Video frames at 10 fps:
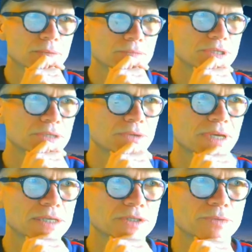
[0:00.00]
single
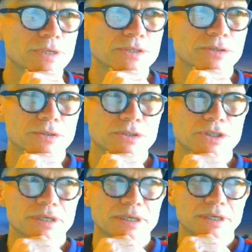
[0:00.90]
case
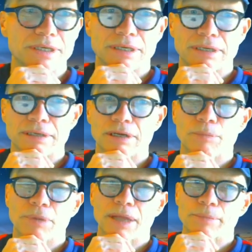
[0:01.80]
research in
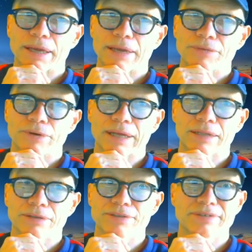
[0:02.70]
applied behavior
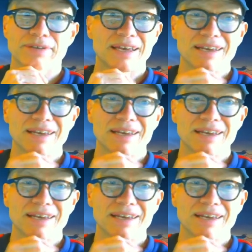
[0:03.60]
analysis.